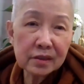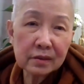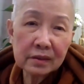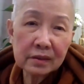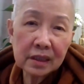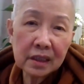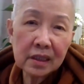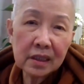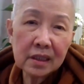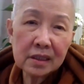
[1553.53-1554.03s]

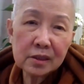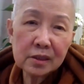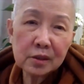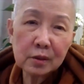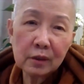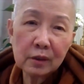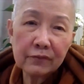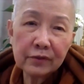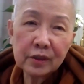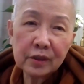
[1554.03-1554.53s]
Okay,
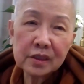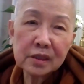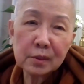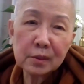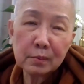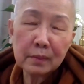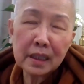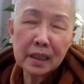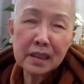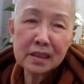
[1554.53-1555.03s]
so of course
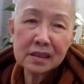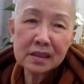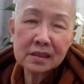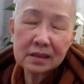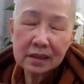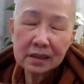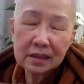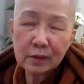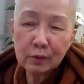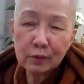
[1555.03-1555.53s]
the monks,
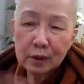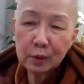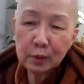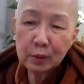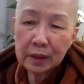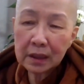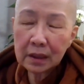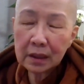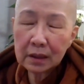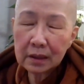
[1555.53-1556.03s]
like what
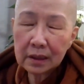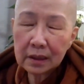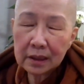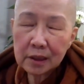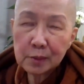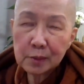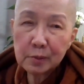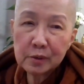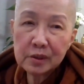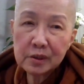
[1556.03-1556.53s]
we are
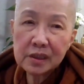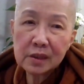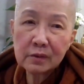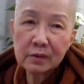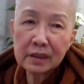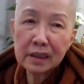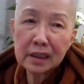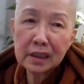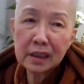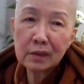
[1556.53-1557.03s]
experiencing
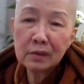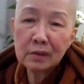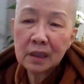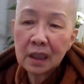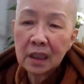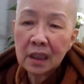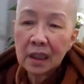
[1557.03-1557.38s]
right now,